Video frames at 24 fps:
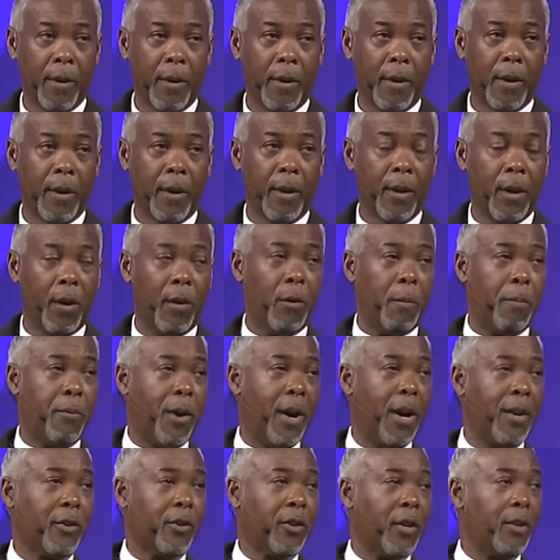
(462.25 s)
the whole
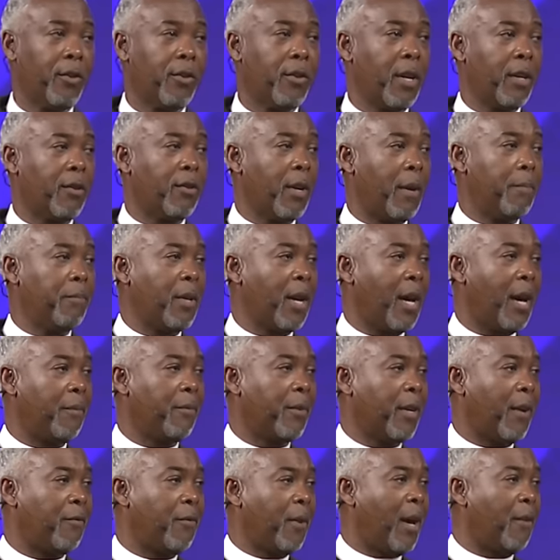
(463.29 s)
process, that sometimes
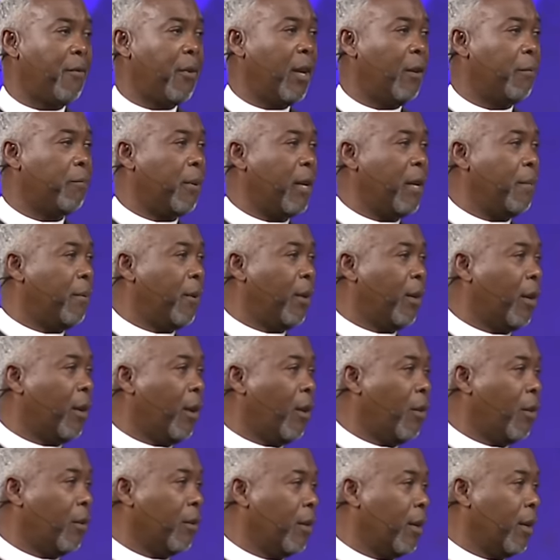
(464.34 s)
I've, I've helped people
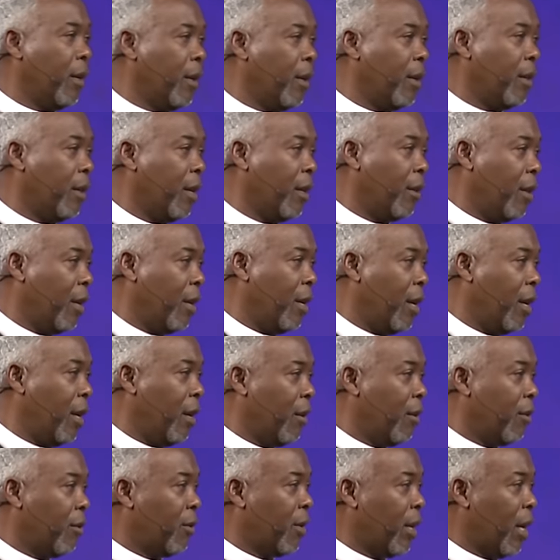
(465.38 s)
along the, the, the,
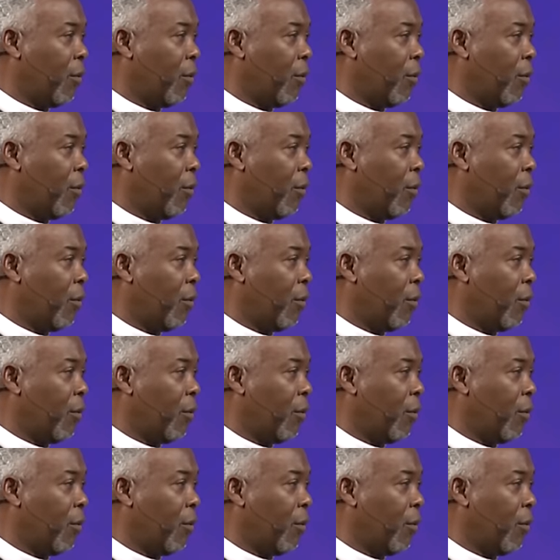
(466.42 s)
years that